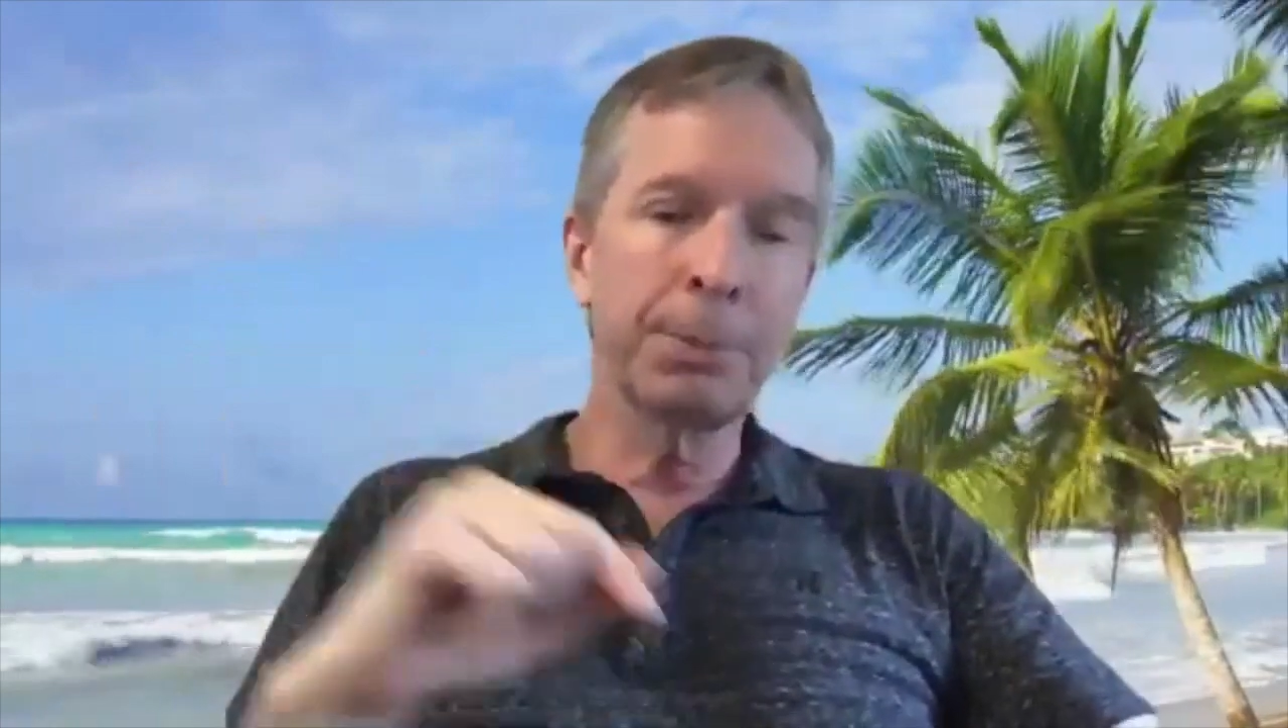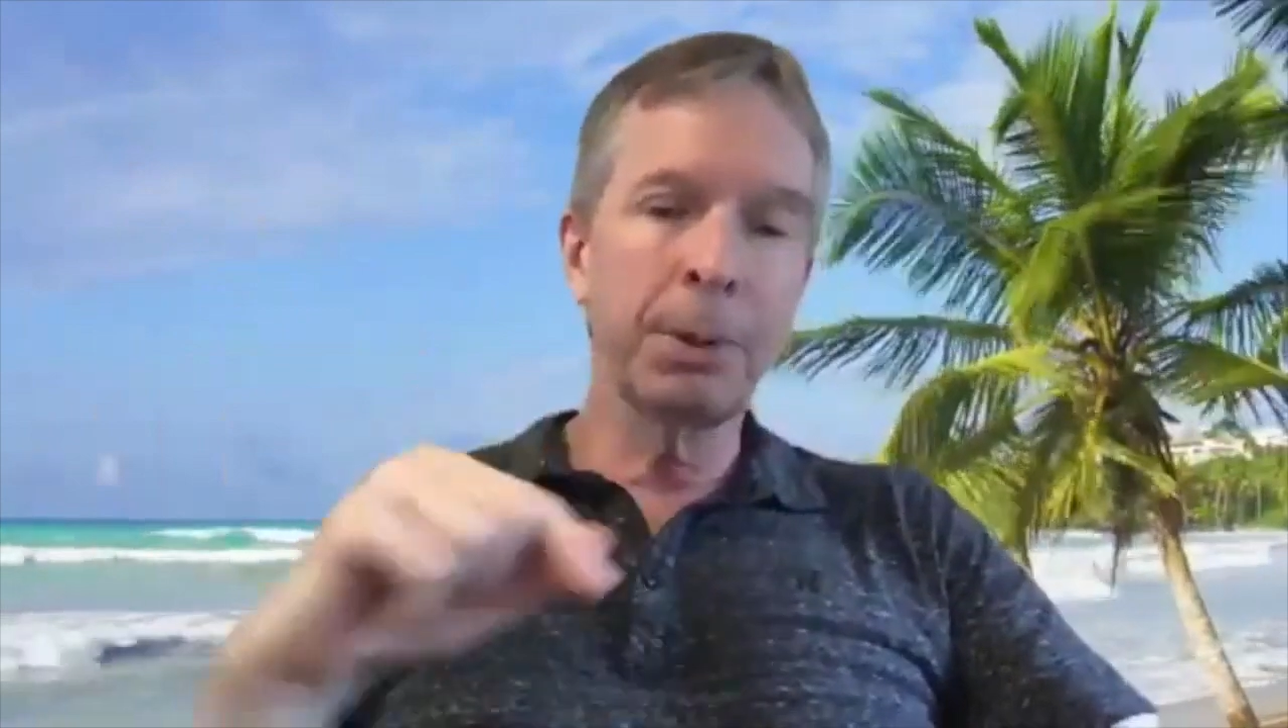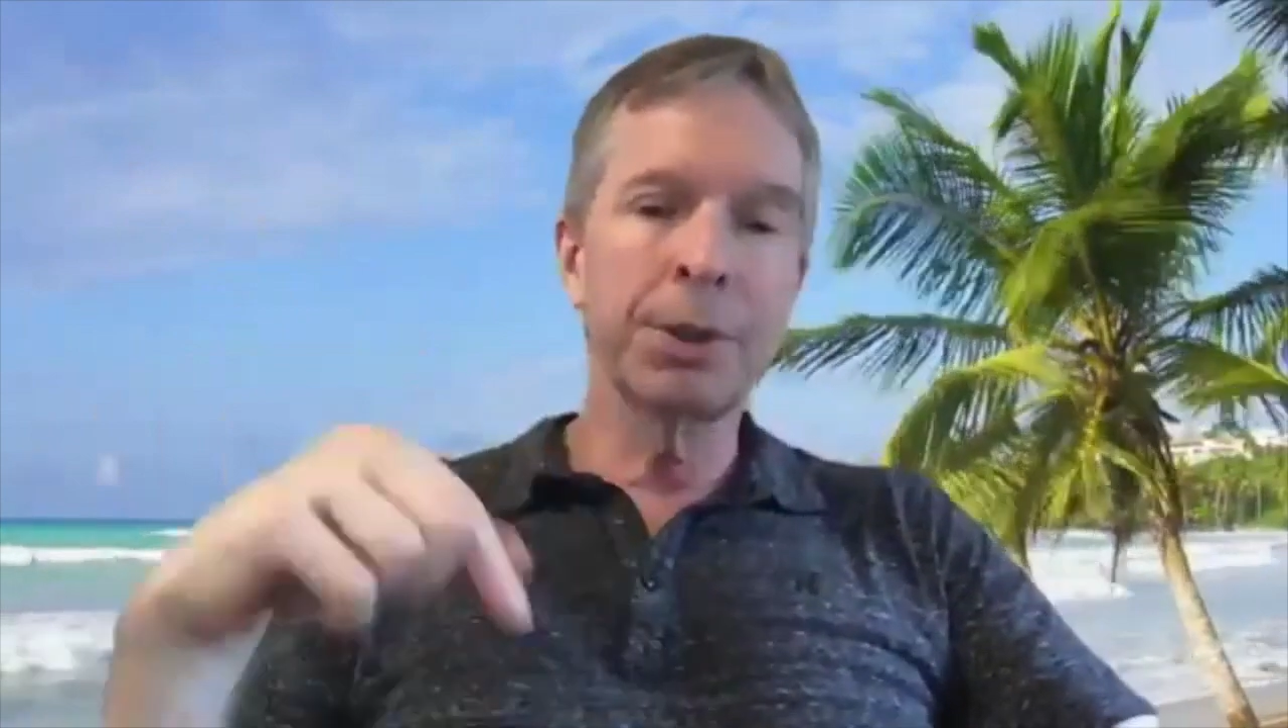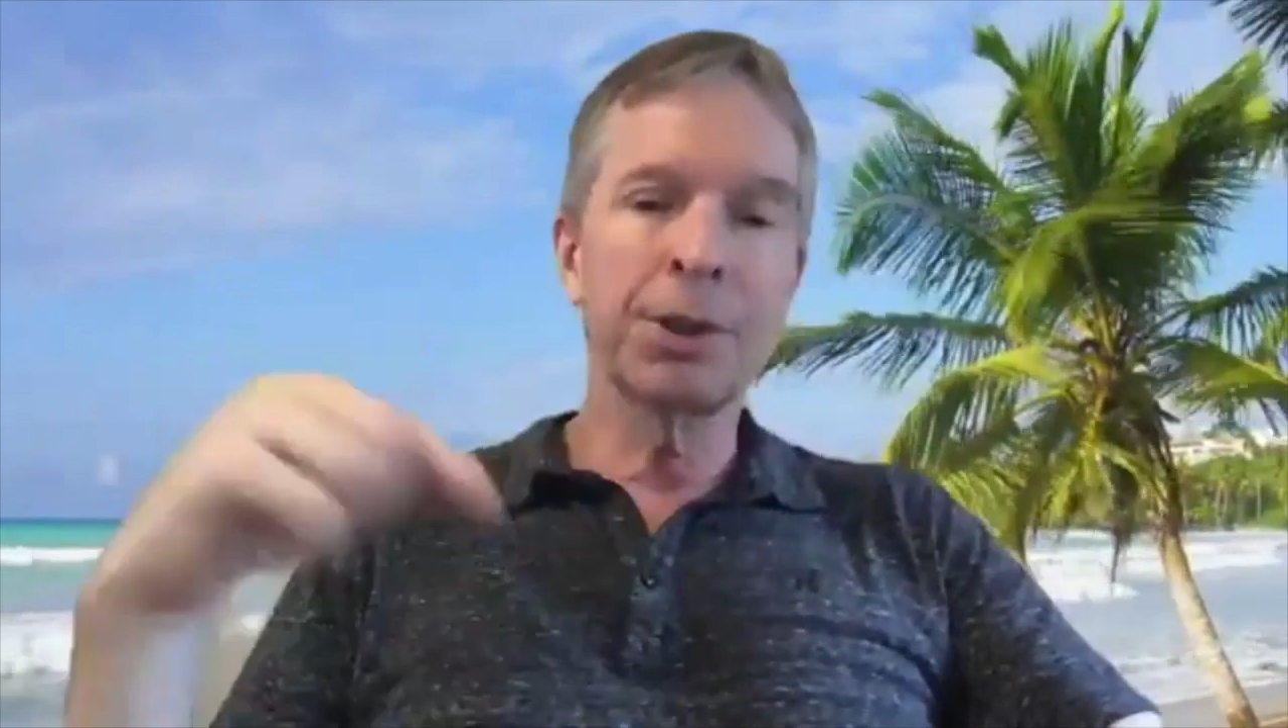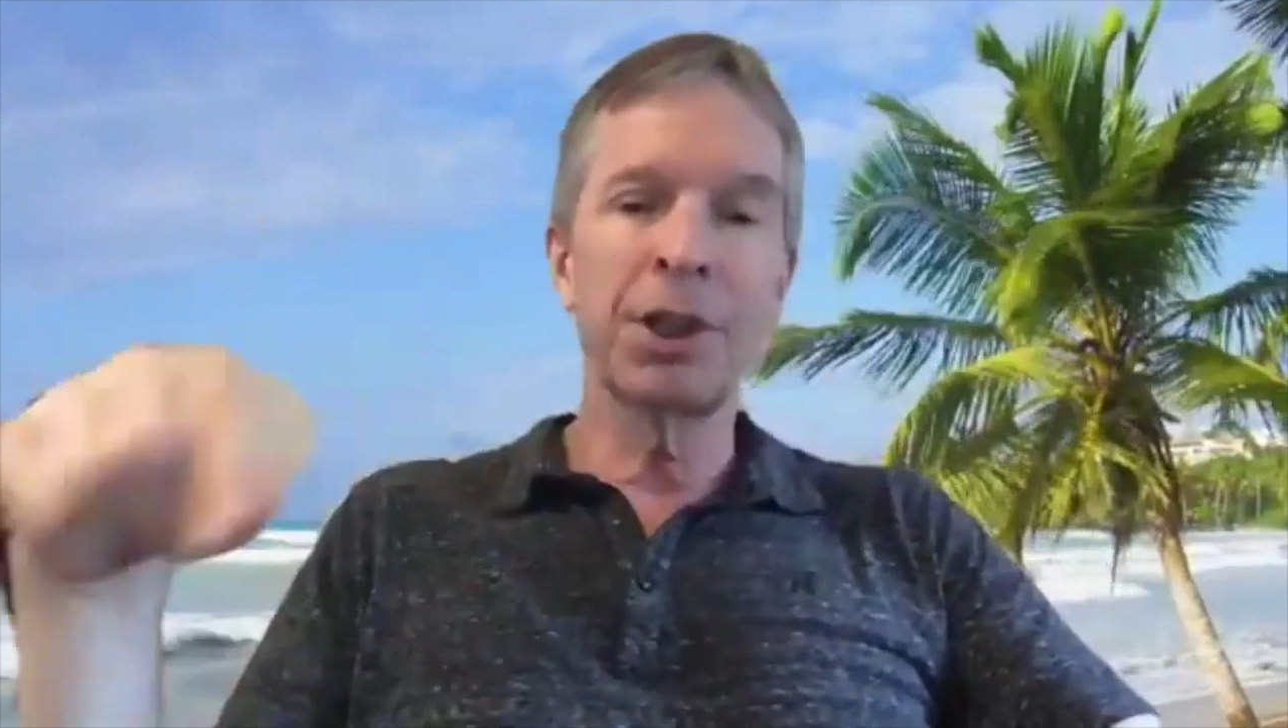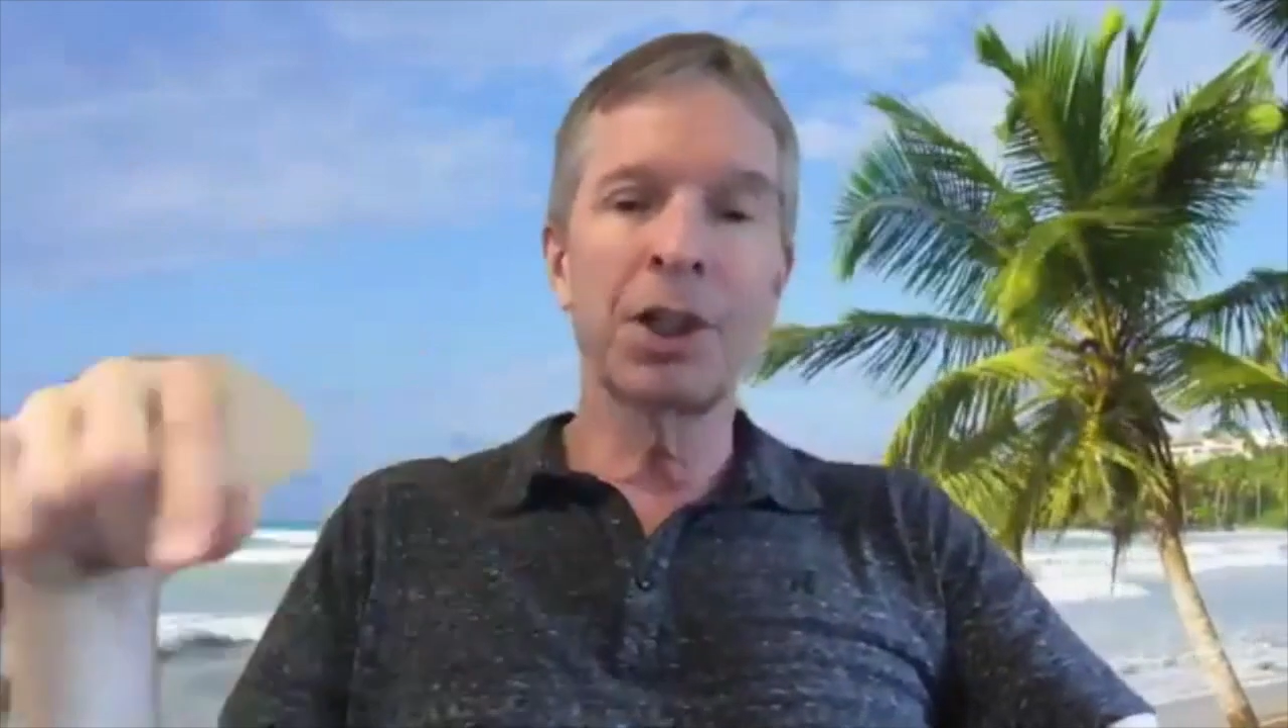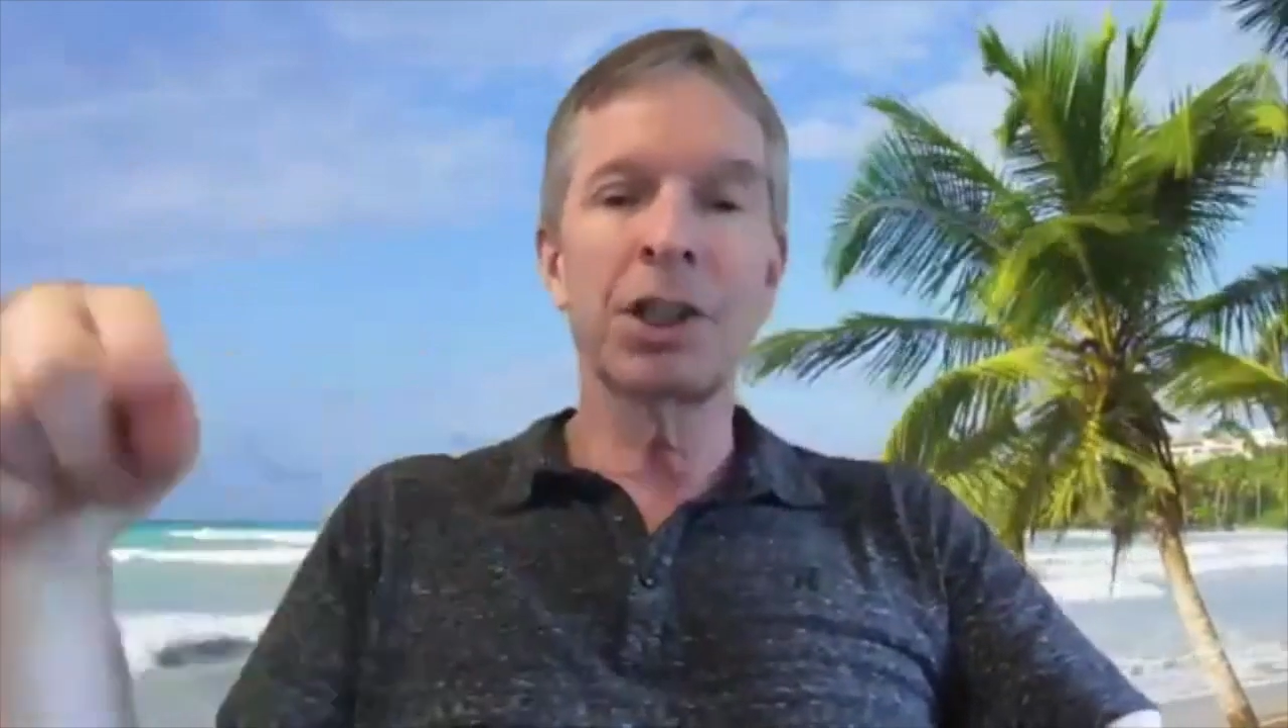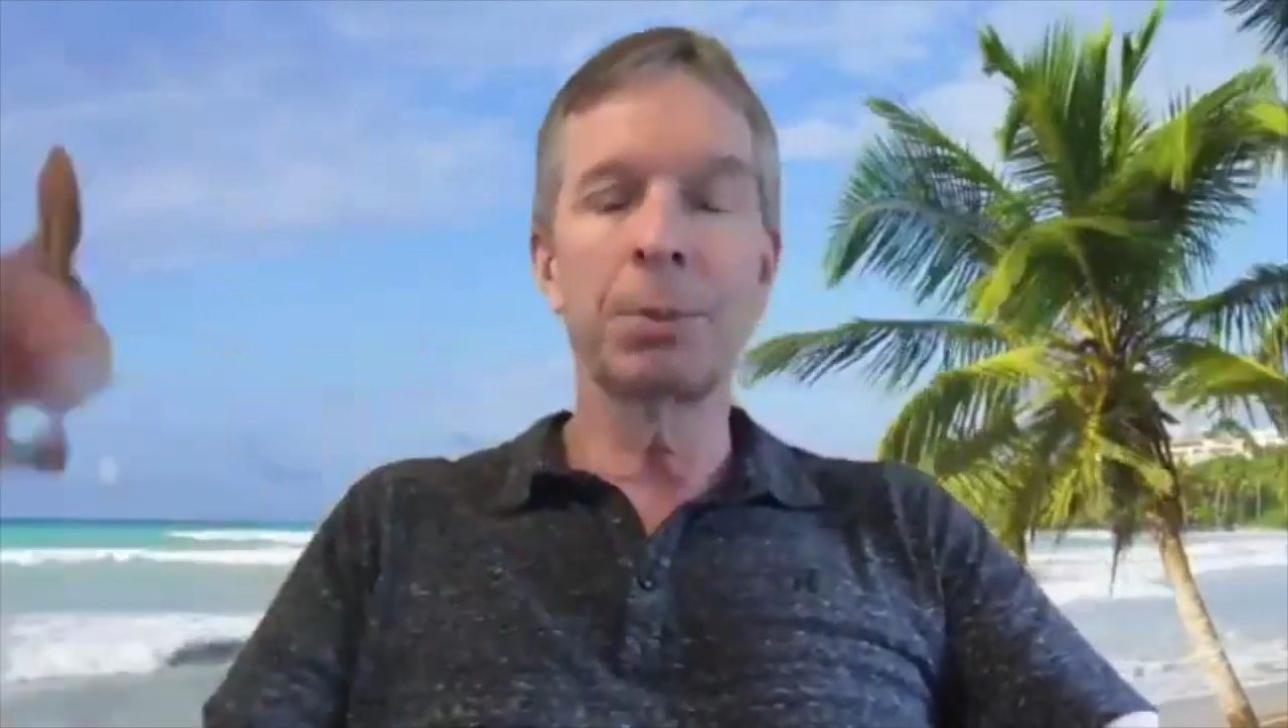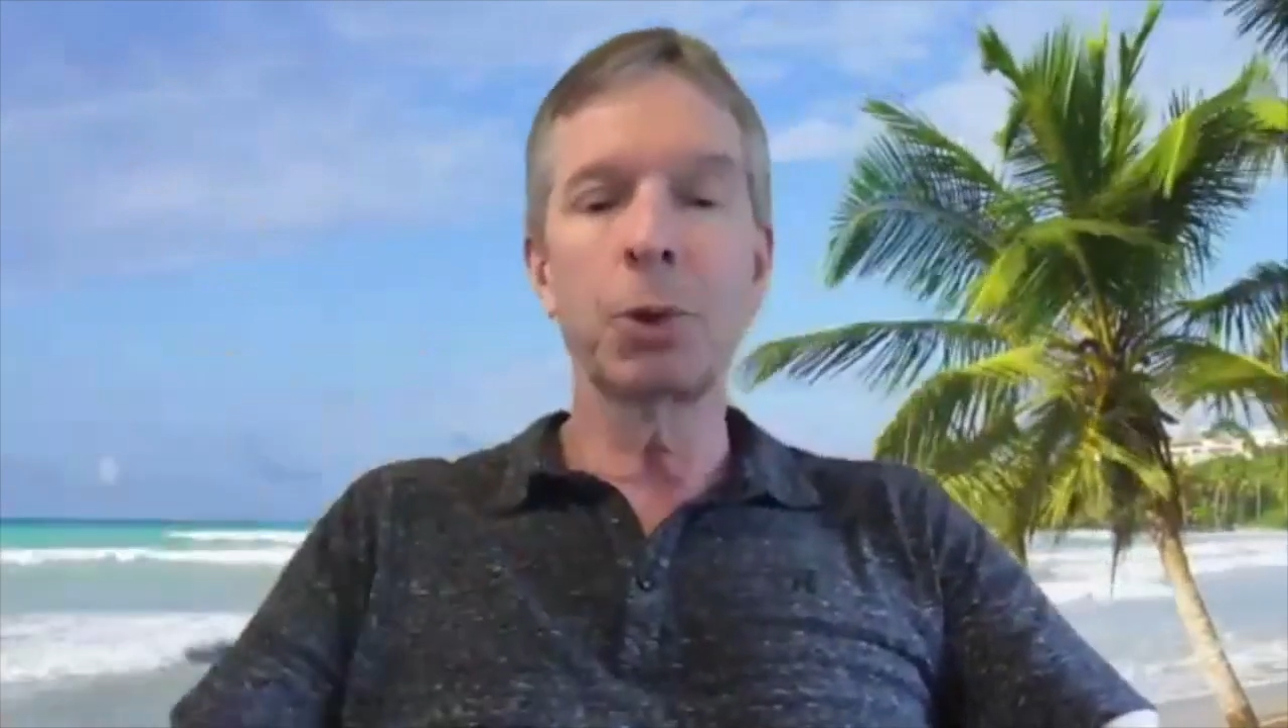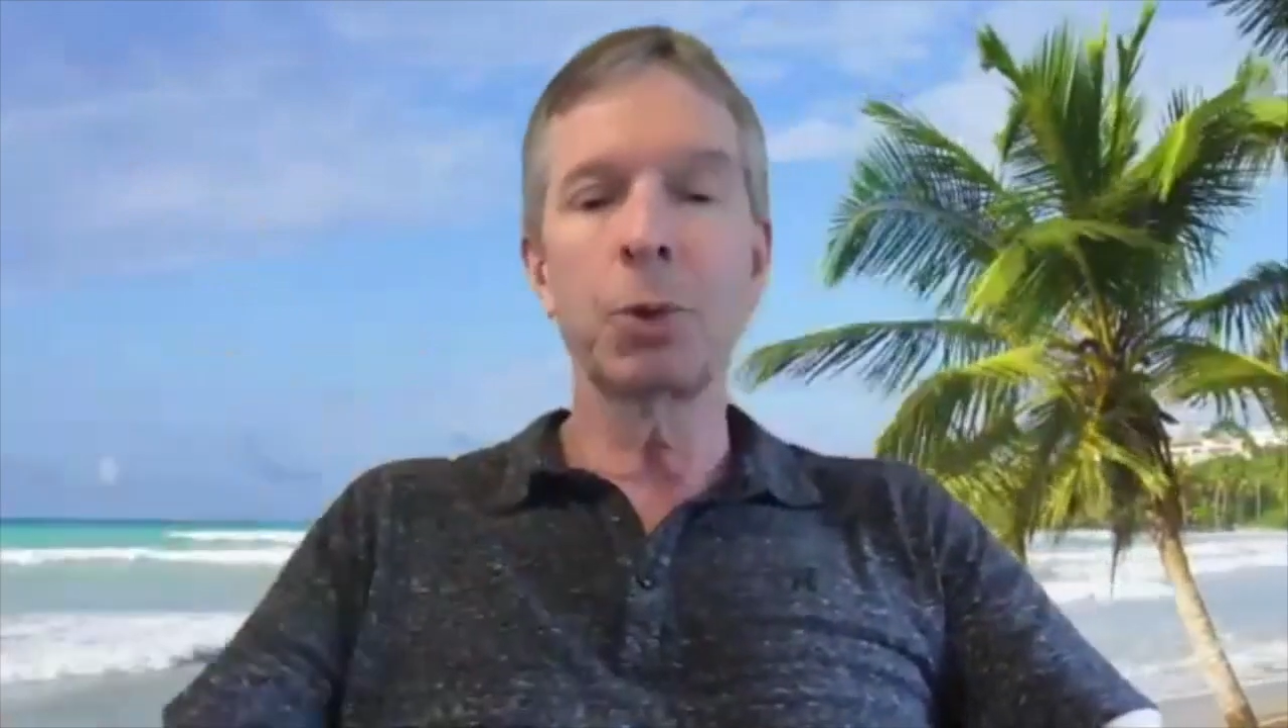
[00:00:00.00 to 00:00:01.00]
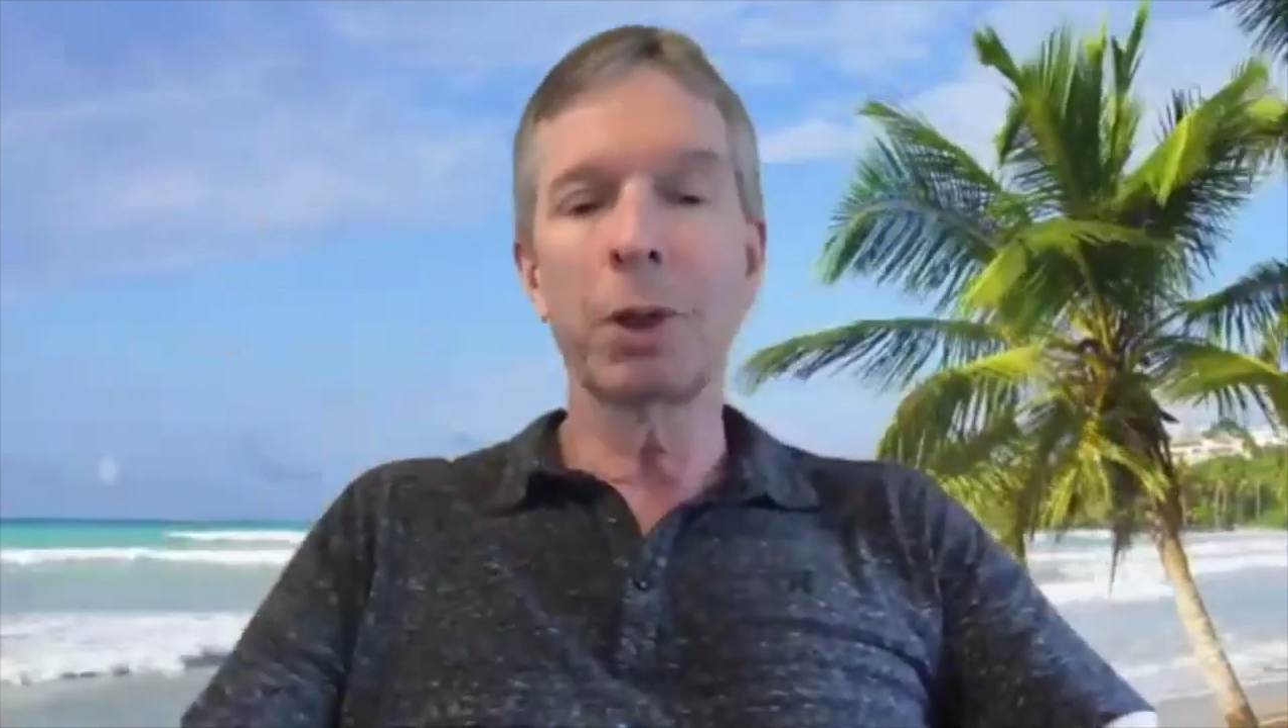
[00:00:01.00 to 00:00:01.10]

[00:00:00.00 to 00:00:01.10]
distinction between